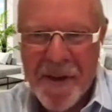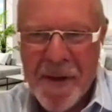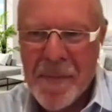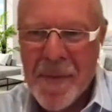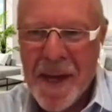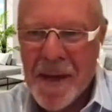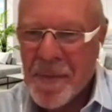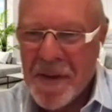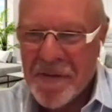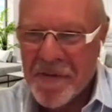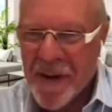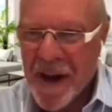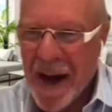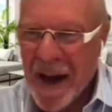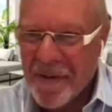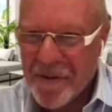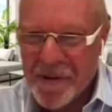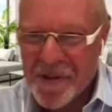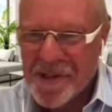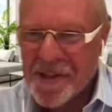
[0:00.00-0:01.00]
It may be
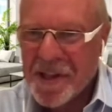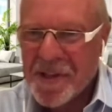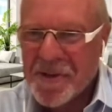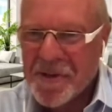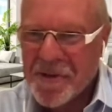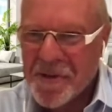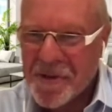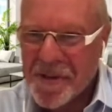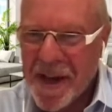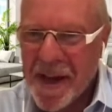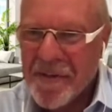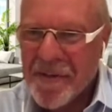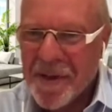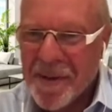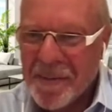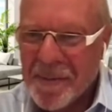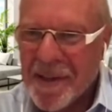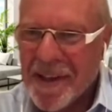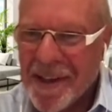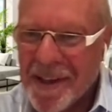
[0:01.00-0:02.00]
five or six or
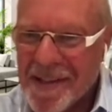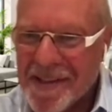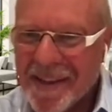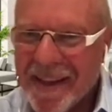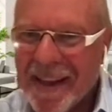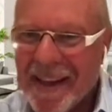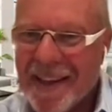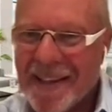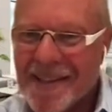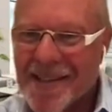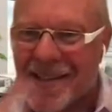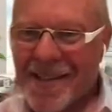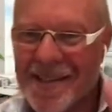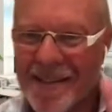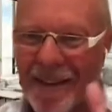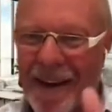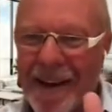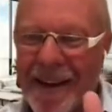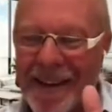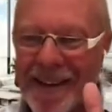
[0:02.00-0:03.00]
seven because they get
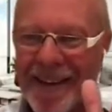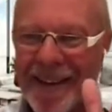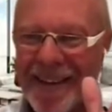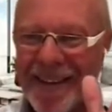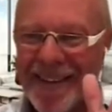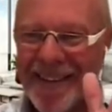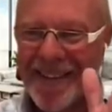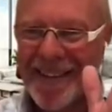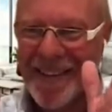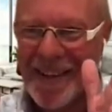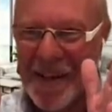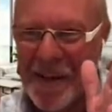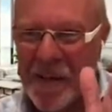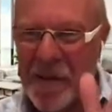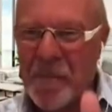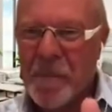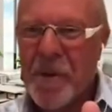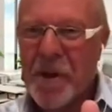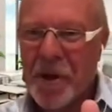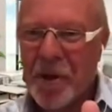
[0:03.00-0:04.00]
stuck
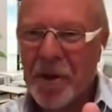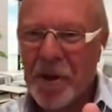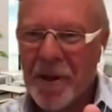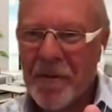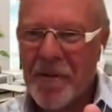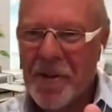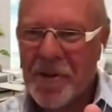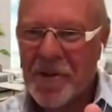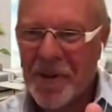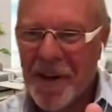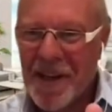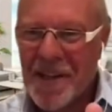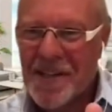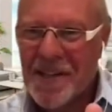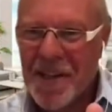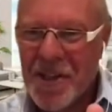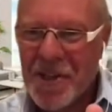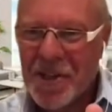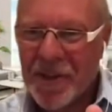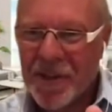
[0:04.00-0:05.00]
in the middle of the
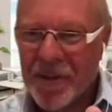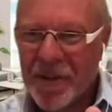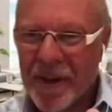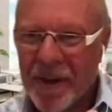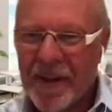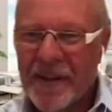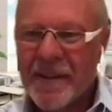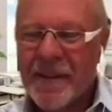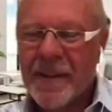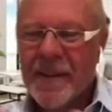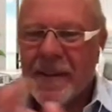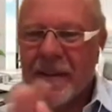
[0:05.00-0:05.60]
transition, right?